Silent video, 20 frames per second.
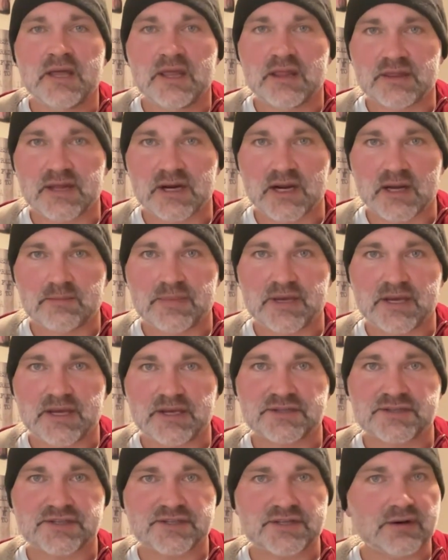that I'm
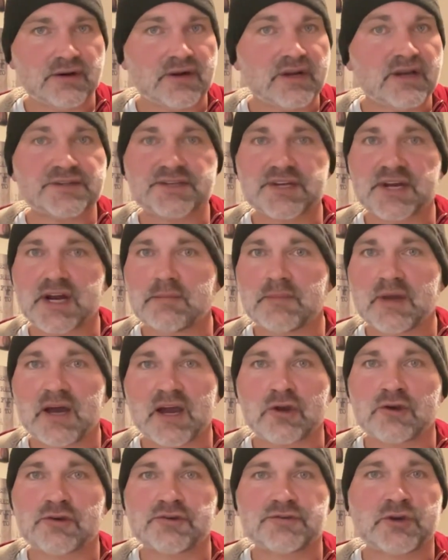being serious and I'm
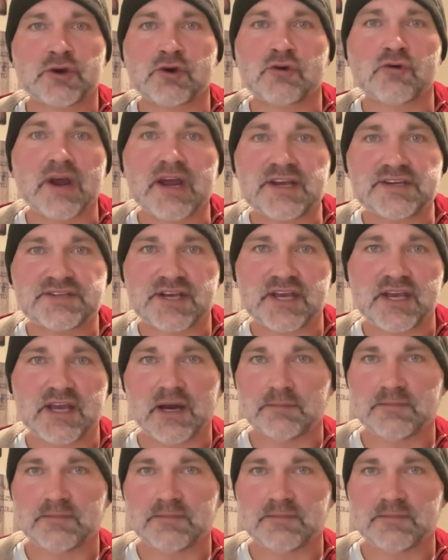not crazy.